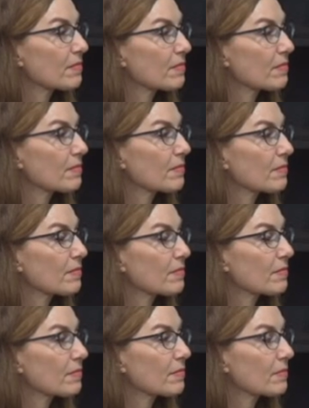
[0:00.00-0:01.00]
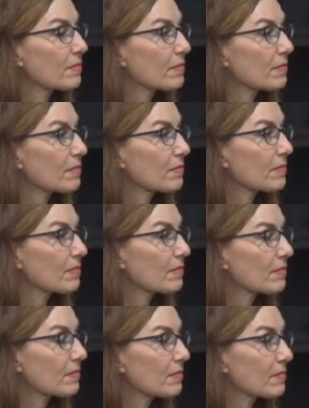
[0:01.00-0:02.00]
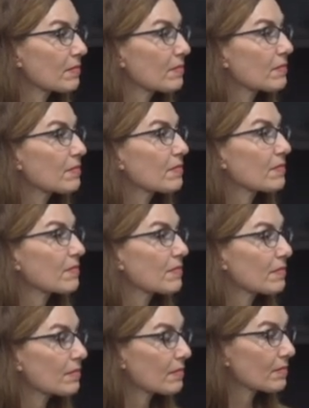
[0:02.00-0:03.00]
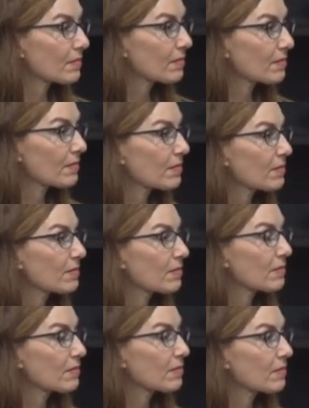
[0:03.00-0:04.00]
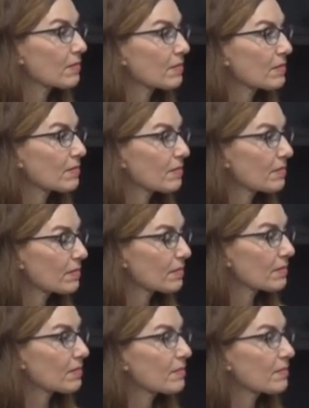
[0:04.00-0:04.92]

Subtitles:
(silent)